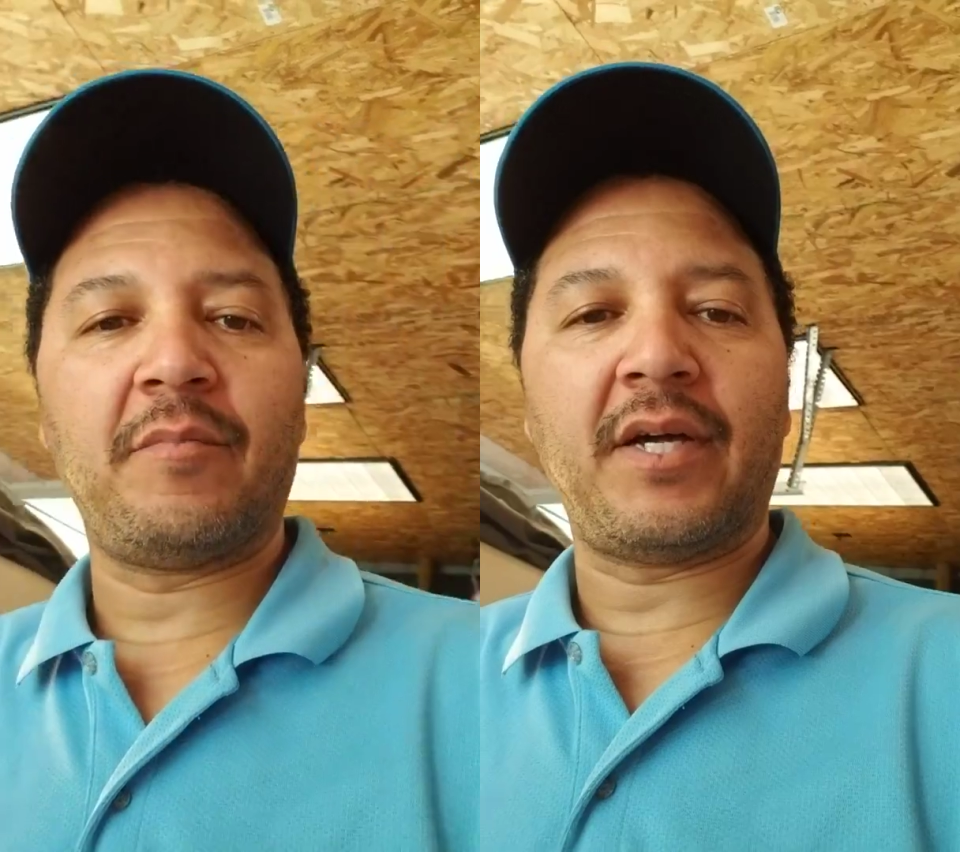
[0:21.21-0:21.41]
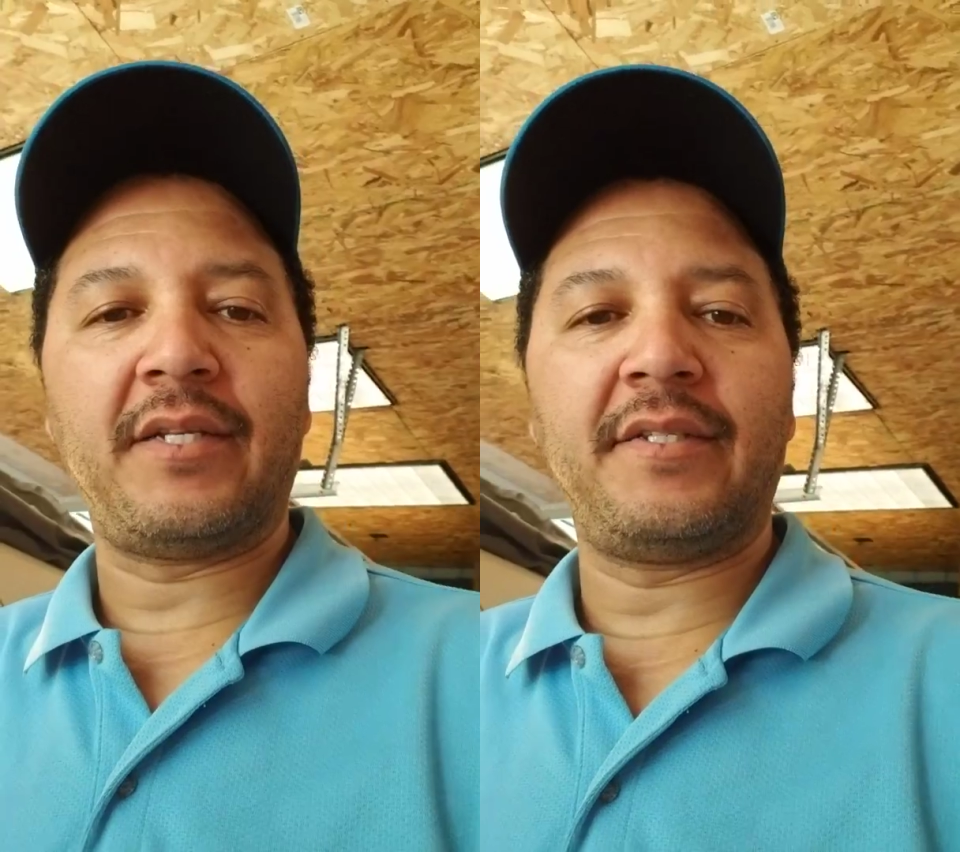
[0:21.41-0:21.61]

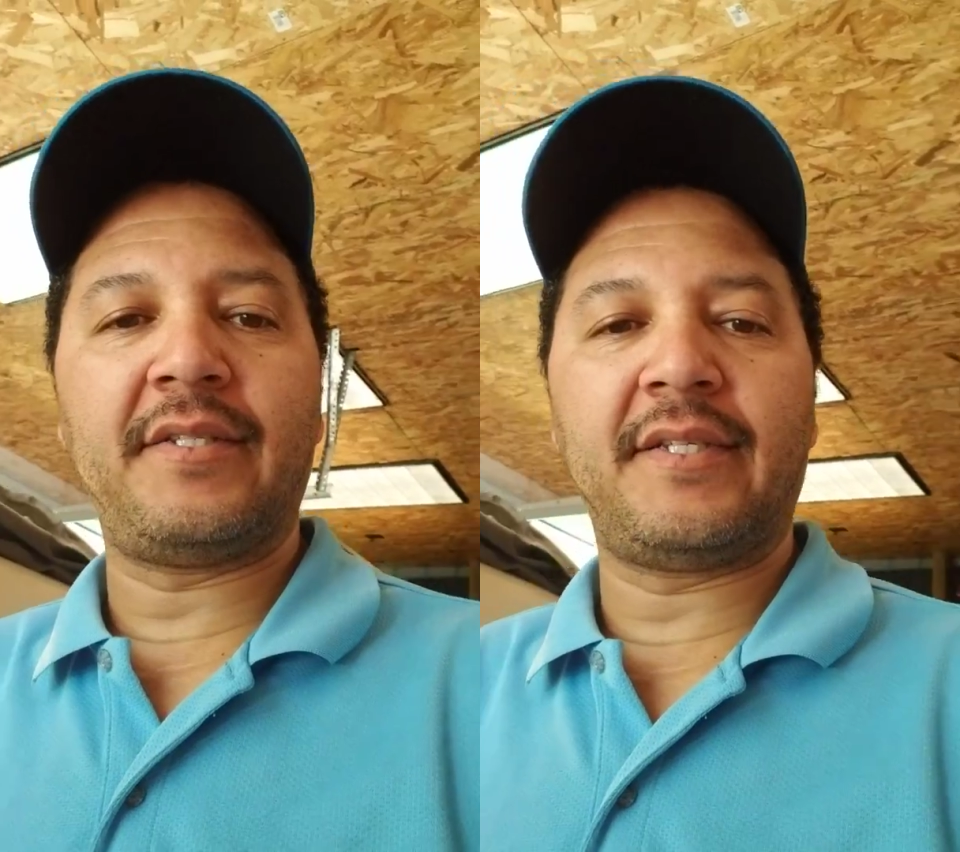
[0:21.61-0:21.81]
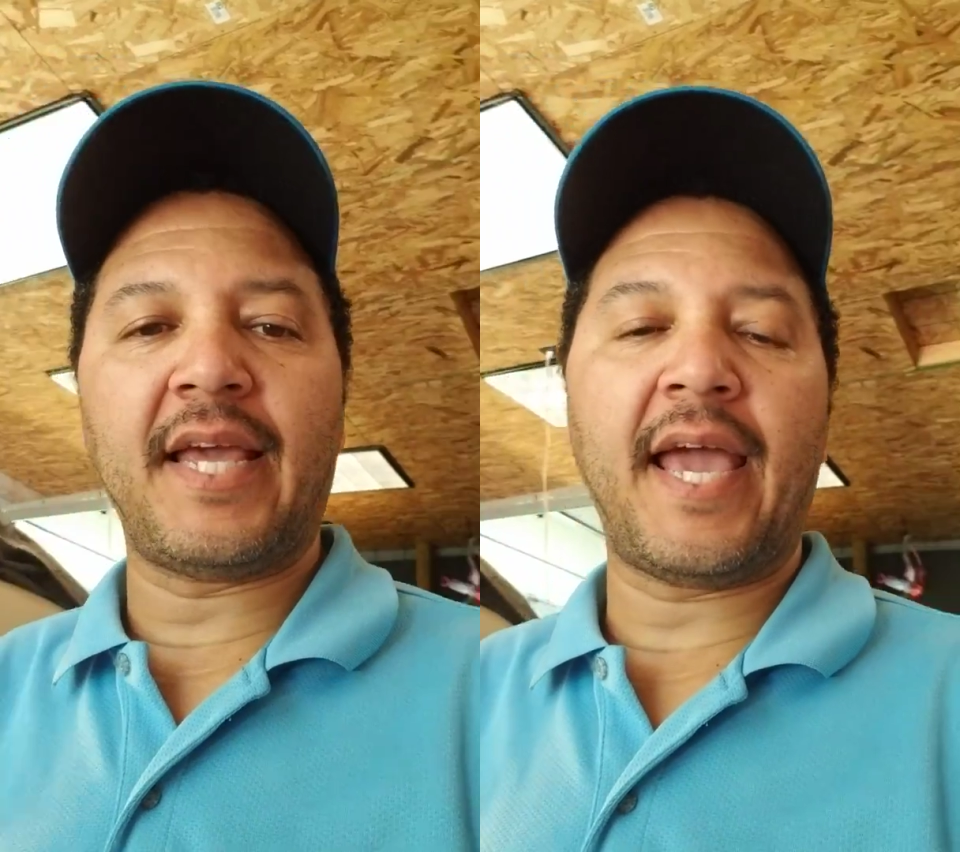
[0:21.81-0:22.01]
my
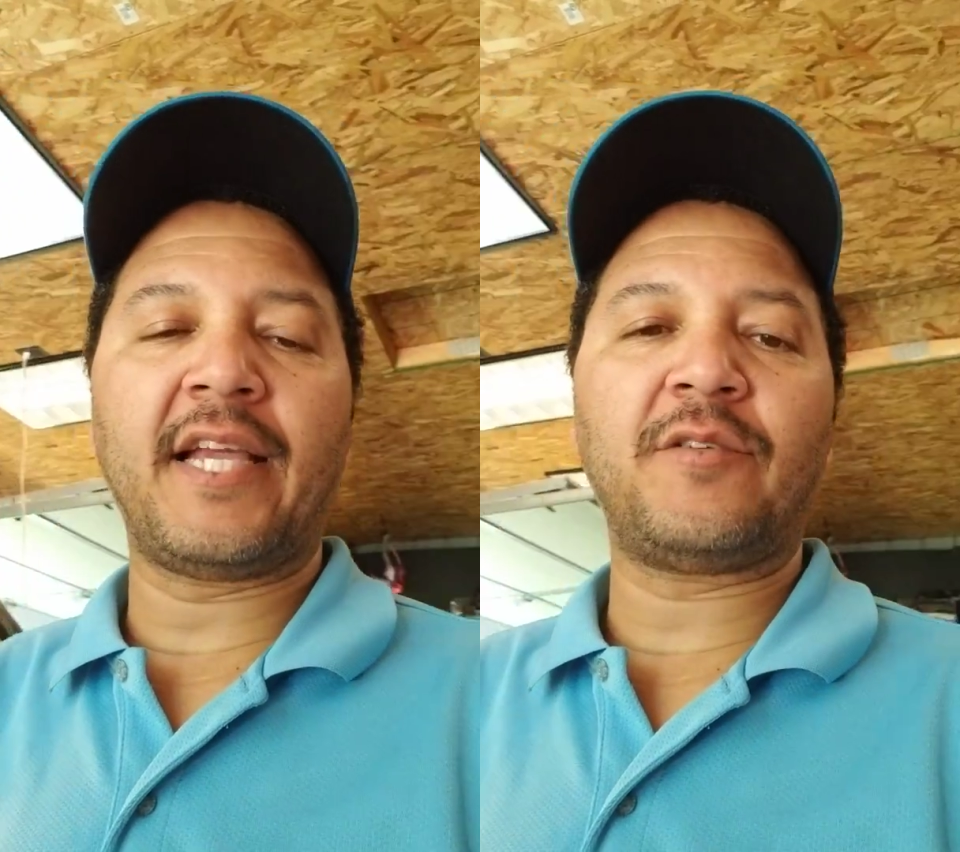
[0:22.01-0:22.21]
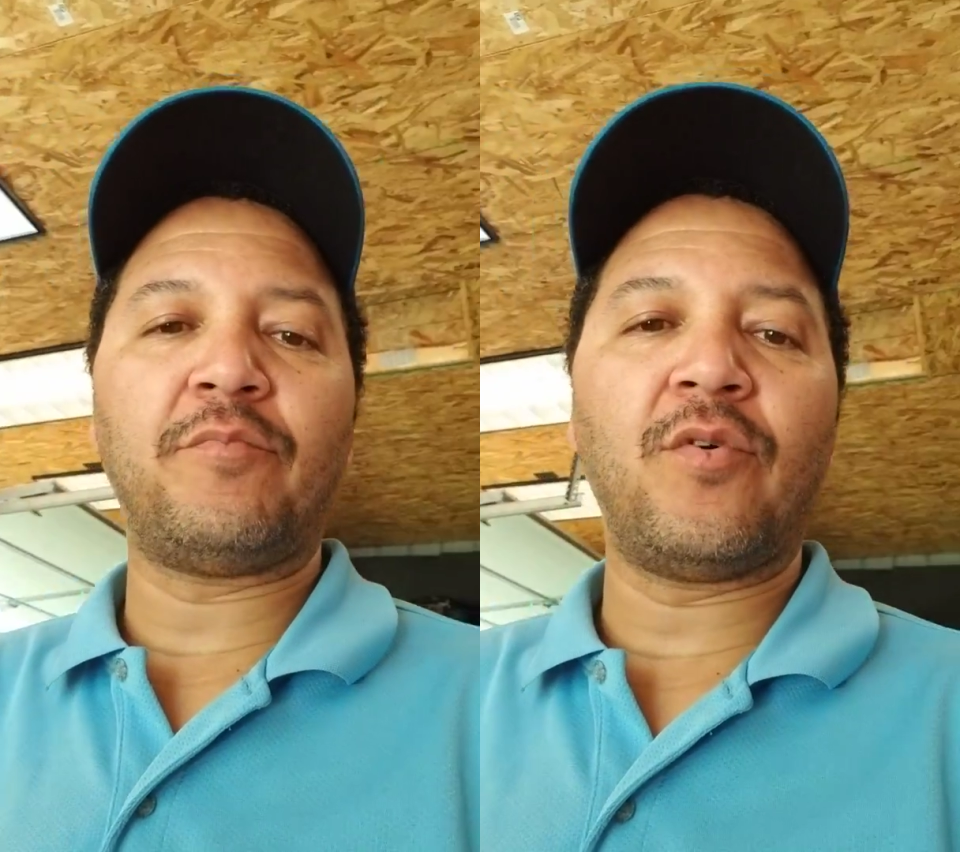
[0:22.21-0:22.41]

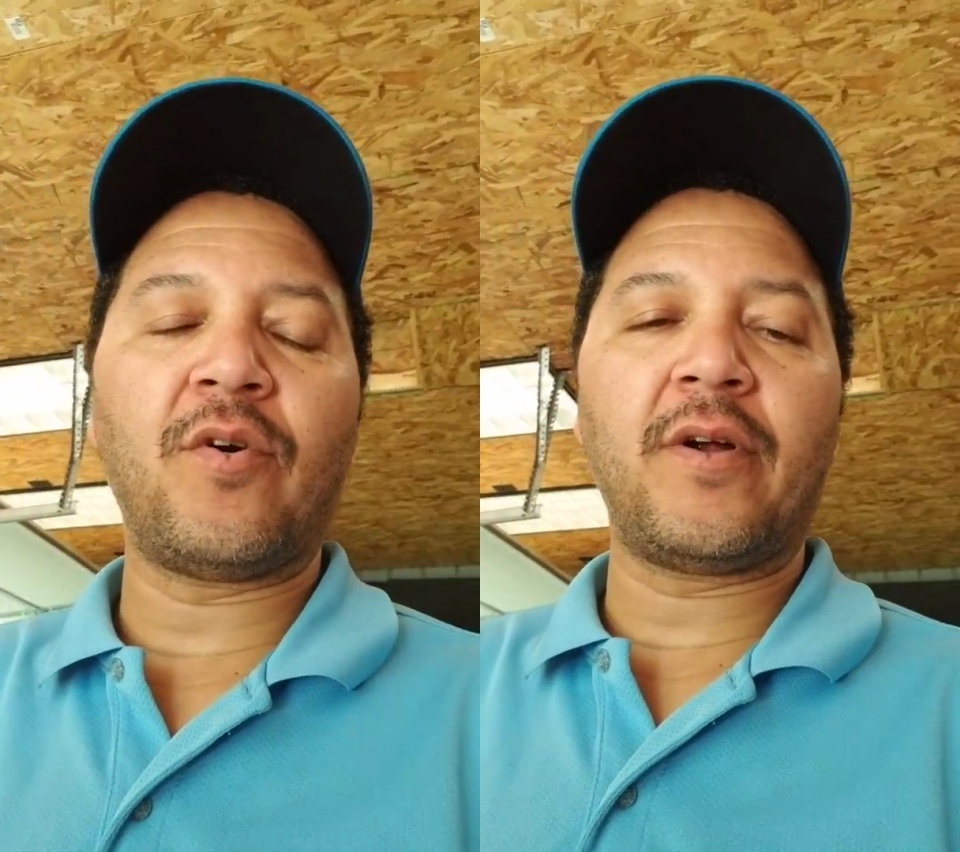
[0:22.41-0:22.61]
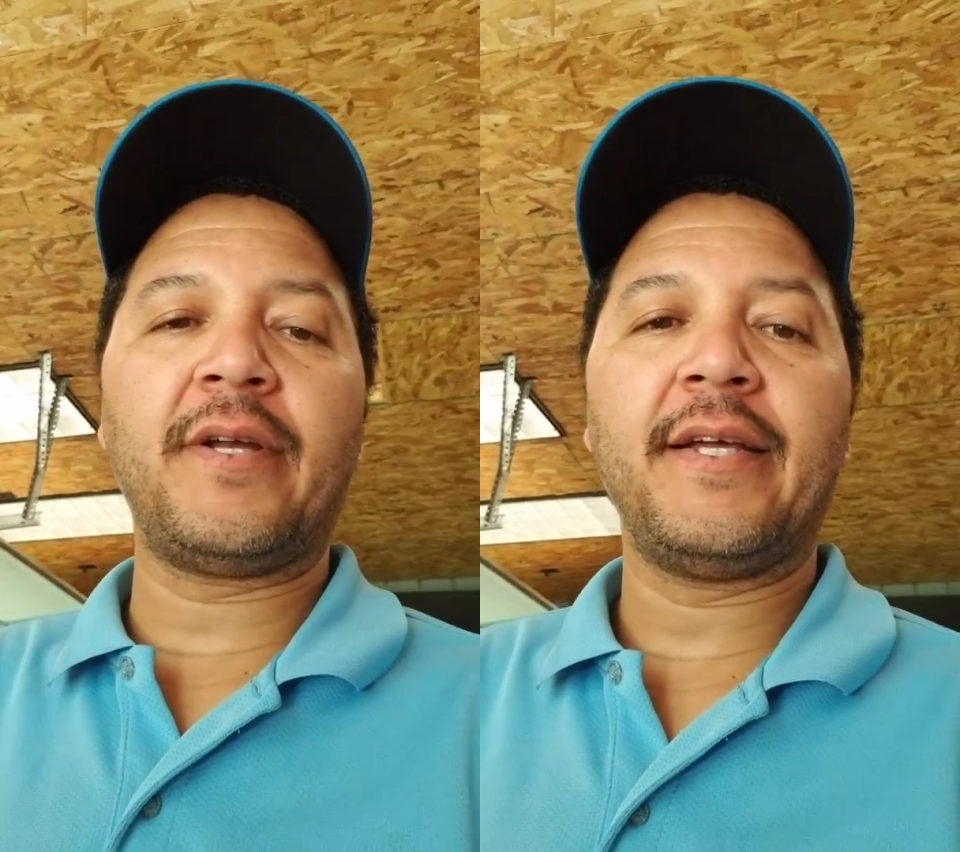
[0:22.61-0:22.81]

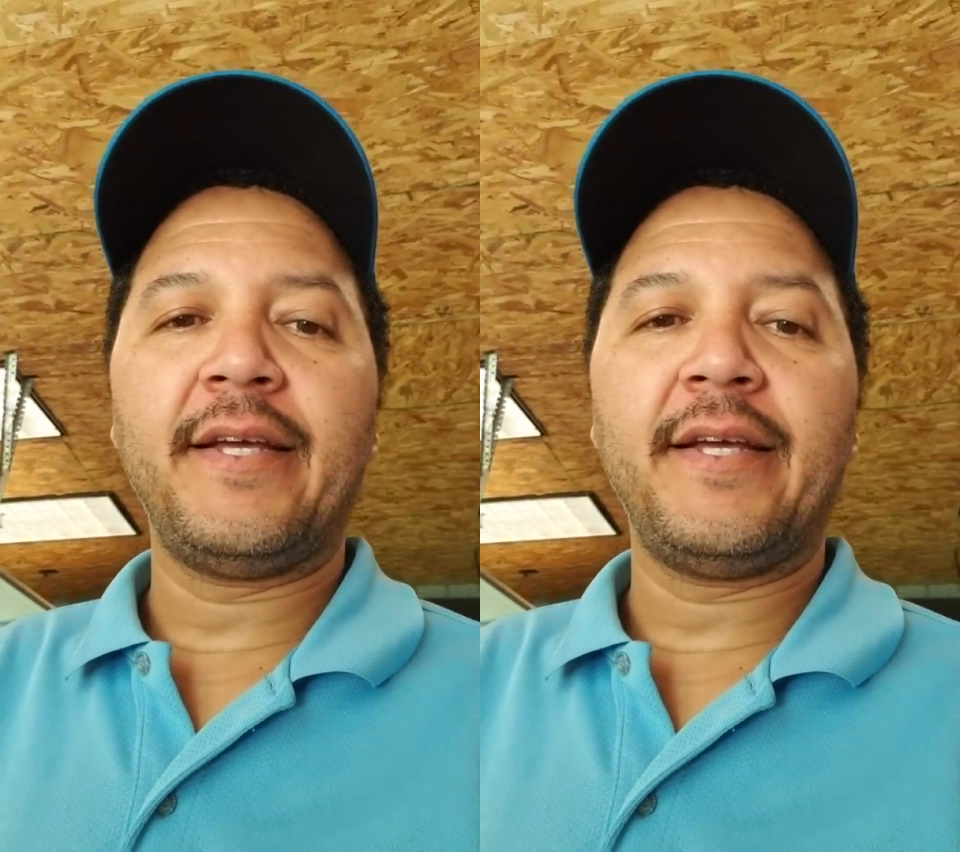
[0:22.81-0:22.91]
dashboard